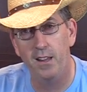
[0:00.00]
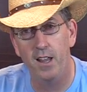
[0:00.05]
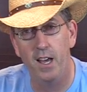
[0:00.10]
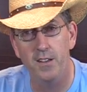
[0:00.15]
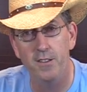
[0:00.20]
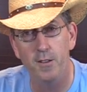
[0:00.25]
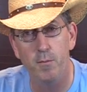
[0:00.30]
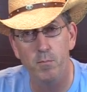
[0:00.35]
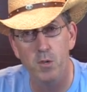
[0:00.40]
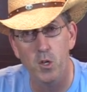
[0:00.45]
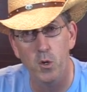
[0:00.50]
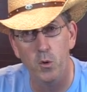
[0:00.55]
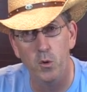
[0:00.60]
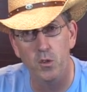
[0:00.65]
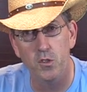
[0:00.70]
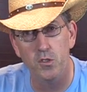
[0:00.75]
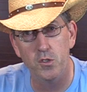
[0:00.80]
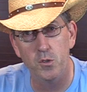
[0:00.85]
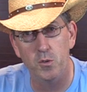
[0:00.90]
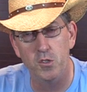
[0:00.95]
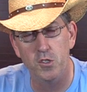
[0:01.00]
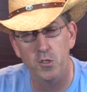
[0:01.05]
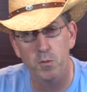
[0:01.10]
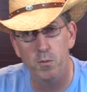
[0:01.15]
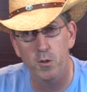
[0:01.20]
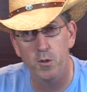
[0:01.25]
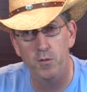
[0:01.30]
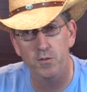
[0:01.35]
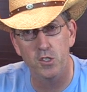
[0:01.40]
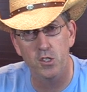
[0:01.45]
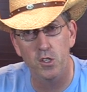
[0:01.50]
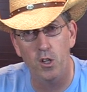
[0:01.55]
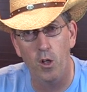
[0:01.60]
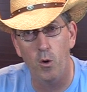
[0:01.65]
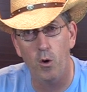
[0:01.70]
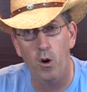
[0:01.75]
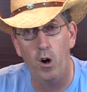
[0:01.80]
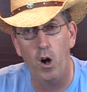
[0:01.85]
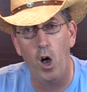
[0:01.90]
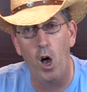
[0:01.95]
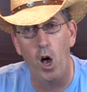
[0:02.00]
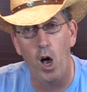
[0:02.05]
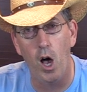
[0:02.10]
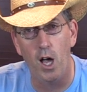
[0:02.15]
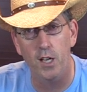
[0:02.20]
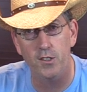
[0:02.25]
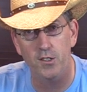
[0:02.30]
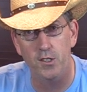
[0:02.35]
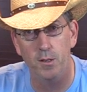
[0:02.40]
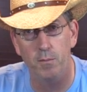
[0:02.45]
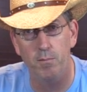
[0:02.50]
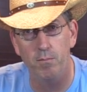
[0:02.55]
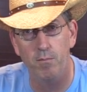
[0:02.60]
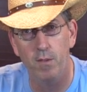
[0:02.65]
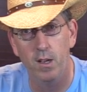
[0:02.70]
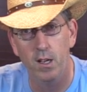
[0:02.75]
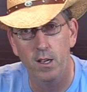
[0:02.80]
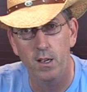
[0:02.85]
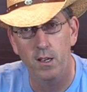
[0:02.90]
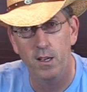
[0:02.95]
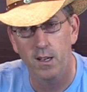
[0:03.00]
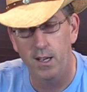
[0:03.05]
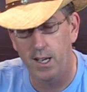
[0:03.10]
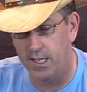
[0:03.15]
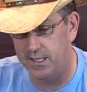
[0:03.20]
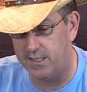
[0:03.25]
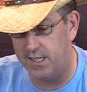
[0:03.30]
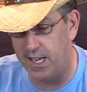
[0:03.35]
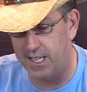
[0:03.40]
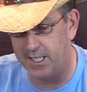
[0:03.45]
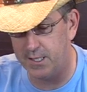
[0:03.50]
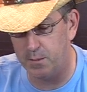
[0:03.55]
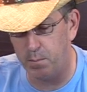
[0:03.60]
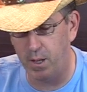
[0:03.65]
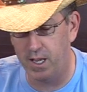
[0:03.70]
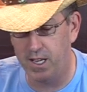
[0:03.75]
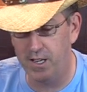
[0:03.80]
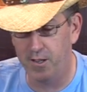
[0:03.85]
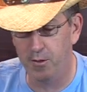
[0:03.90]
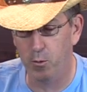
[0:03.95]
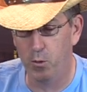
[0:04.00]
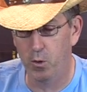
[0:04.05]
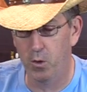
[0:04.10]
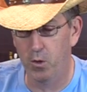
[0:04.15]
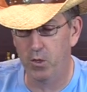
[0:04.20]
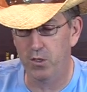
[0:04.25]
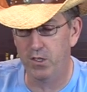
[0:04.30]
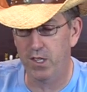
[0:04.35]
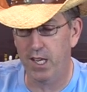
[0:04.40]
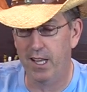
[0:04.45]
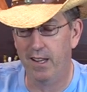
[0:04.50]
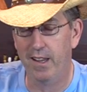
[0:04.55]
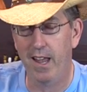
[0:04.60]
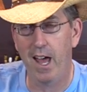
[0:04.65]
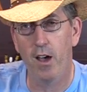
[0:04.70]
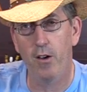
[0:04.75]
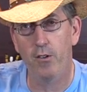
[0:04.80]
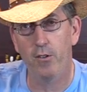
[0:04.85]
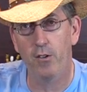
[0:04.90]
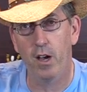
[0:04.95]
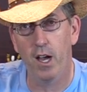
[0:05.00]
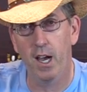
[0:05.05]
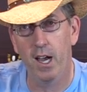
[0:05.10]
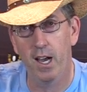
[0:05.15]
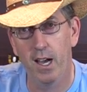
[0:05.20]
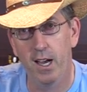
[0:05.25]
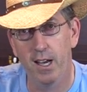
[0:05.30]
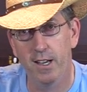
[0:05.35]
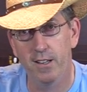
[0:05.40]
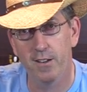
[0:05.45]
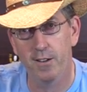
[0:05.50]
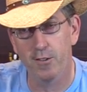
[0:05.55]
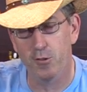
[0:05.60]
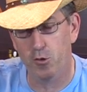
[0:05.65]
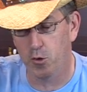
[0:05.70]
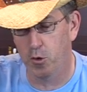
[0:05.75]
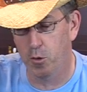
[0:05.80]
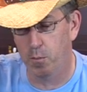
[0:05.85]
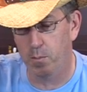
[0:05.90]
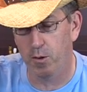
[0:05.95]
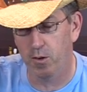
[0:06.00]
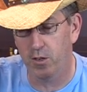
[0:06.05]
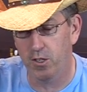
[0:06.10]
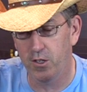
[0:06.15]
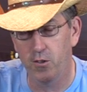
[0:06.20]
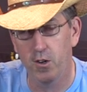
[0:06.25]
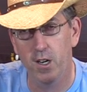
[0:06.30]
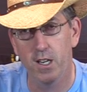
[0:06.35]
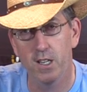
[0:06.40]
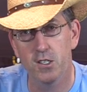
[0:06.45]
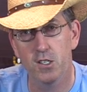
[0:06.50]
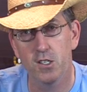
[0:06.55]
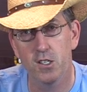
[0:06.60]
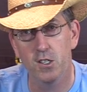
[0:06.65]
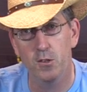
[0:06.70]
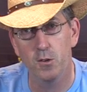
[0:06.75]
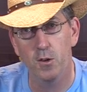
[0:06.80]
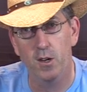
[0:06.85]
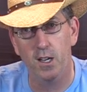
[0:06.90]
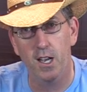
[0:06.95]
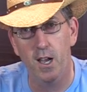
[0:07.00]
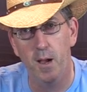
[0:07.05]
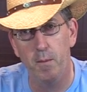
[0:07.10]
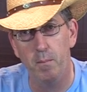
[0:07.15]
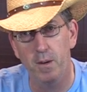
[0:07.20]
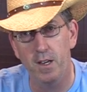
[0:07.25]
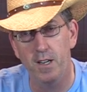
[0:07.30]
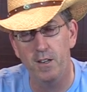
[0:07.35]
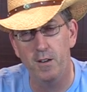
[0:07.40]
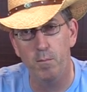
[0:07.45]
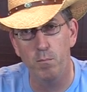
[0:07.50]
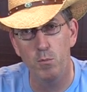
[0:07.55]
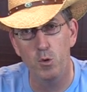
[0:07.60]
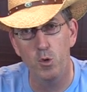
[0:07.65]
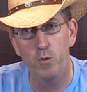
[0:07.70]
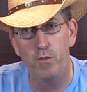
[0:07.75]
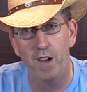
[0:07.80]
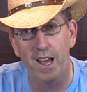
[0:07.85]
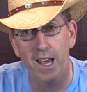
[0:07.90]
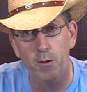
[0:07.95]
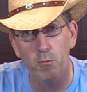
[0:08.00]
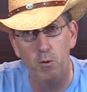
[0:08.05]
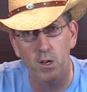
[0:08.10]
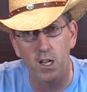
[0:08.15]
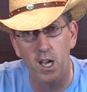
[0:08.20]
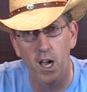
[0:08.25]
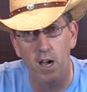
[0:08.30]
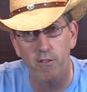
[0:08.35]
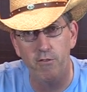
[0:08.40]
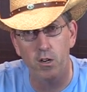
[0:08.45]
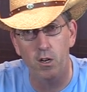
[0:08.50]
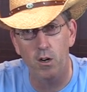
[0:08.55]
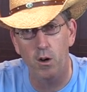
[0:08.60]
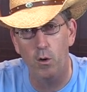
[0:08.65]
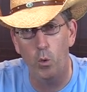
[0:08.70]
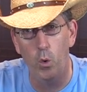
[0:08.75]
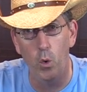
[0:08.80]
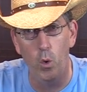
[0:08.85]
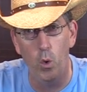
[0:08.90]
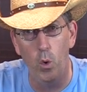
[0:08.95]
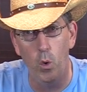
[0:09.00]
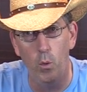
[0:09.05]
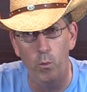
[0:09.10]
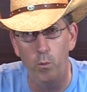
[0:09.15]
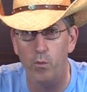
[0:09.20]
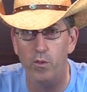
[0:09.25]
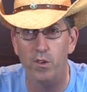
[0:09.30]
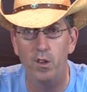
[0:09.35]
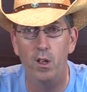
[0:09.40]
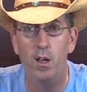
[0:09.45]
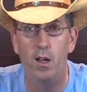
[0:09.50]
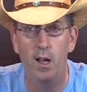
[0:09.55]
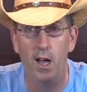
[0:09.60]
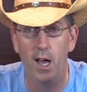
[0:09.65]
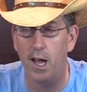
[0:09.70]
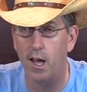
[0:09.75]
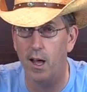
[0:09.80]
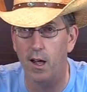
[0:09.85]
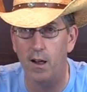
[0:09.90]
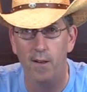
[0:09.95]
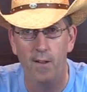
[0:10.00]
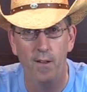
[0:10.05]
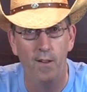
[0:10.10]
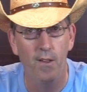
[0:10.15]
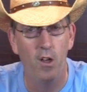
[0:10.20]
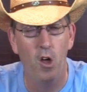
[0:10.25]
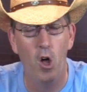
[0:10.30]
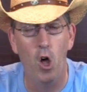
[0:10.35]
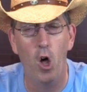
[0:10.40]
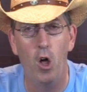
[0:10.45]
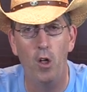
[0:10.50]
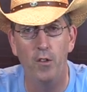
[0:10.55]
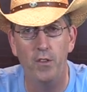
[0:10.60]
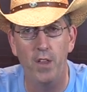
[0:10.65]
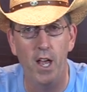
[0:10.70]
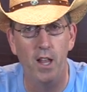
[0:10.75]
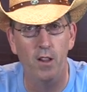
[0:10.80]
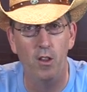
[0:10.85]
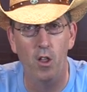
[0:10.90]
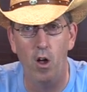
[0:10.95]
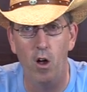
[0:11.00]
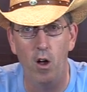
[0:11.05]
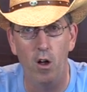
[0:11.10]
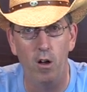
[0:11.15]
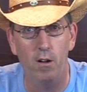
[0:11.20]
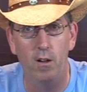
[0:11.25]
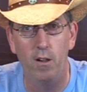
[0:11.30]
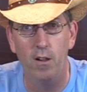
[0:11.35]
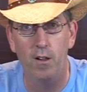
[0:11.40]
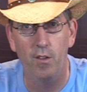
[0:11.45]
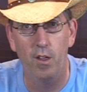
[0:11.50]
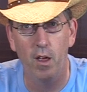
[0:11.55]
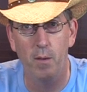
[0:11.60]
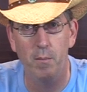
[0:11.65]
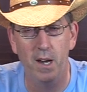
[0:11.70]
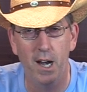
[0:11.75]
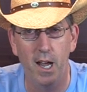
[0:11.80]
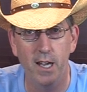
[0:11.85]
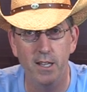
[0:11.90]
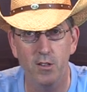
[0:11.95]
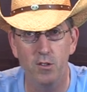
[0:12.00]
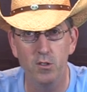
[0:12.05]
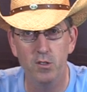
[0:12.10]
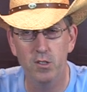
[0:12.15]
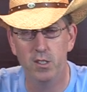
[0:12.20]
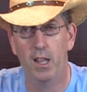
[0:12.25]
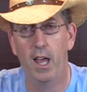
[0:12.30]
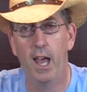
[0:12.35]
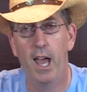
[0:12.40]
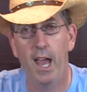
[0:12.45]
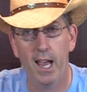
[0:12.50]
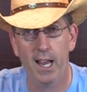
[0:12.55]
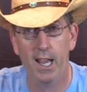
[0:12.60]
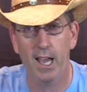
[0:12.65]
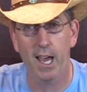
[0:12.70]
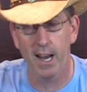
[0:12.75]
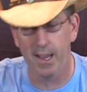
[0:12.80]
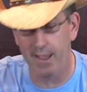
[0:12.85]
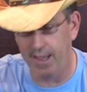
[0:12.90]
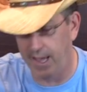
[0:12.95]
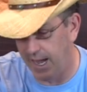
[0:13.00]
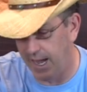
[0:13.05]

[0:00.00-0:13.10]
line, the mules, which move slower, awesome. As I explained in the rules, they allow uh, the trooper unit to a company to move and recover whoo, uh, ah, all day long. I mean, I use the heck out of